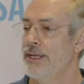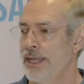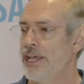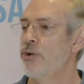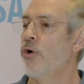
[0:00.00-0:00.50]

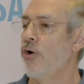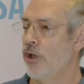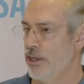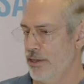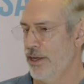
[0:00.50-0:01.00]
And
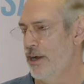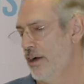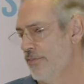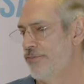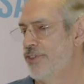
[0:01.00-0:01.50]
all
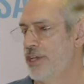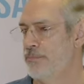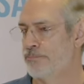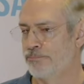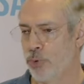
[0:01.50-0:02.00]
of the
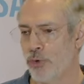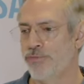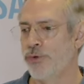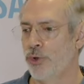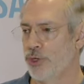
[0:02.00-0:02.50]

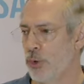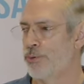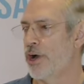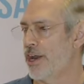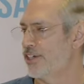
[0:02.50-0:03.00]
portfolio
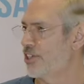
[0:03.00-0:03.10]
products